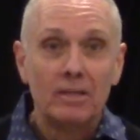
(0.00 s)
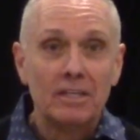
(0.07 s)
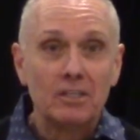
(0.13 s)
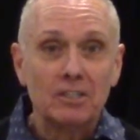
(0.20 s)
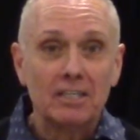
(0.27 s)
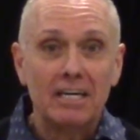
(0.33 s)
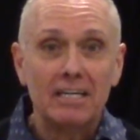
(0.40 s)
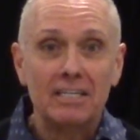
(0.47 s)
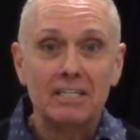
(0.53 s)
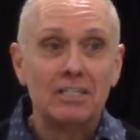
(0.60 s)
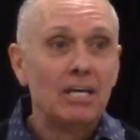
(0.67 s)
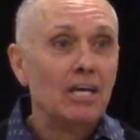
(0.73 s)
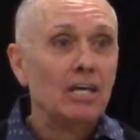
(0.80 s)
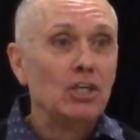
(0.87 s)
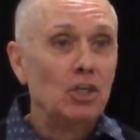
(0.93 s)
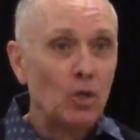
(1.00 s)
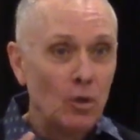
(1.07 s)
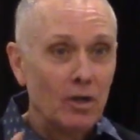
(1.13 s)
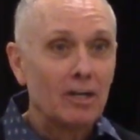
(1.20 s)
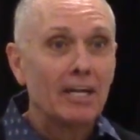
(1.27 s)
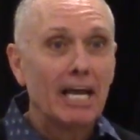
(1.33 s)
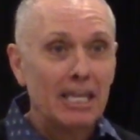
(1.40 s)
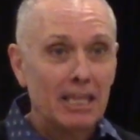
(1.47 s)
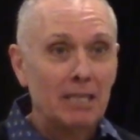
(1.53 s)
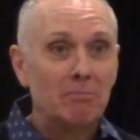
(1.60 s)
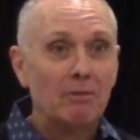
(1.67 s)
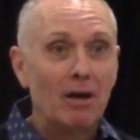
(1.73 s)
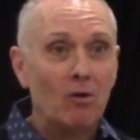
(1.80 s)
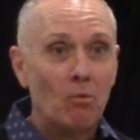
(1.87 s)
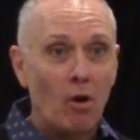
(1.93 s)
of these Sundays, you can let
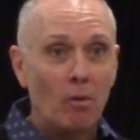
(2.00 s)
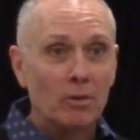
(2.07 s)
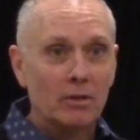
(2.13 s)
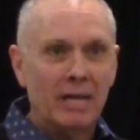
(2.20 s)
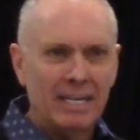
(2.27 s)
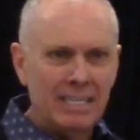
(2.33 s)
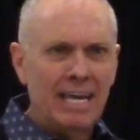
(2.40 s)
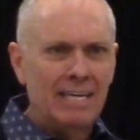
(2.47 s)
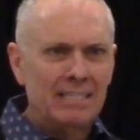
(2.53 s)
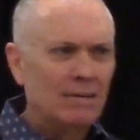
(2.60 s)
them know what we are doing.